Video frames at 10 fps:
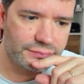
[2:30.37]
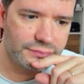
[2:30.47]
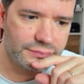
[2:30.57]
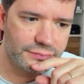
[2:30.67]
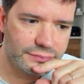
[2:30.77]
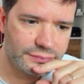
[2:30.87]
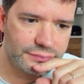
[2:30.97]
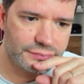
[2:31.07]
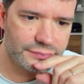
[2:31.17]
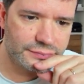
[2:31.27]
The most
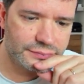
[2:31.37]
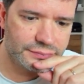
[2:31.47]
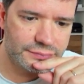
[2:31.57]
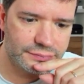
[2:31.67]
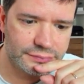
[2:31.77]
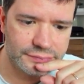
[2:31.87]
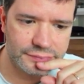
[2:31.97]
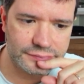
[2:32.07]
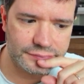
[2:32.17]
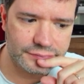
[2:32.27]
common variant in
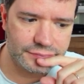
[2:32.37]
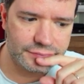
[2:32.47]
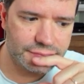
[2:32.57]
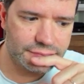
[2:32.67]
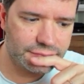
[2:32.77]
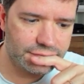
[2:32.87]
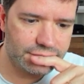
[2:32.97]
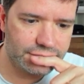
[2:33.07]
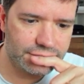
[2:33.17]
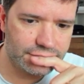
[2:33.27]
open source imagery
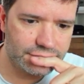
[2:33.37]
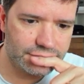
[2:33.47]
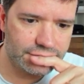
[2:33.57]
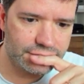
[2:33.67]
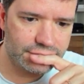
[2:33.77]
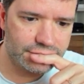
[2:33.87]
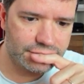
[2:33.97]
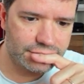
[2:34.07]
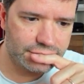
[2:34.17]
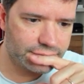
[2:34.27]
is currently the
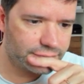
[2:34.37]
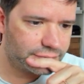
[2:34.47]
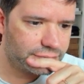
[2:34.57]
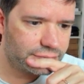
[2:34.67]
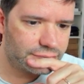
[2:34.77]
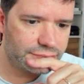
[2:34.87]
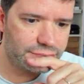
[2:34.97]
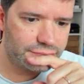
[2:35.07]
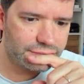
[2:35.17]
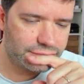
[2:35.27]

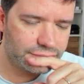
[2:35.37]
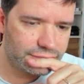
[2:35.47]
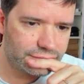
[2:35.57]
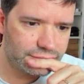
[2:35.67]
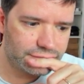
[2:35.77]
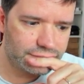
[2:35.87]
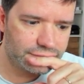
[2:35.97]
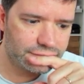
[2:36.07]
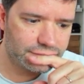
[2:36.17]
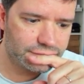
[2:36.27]
50.61 or
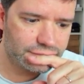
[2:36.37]
ParaFAL,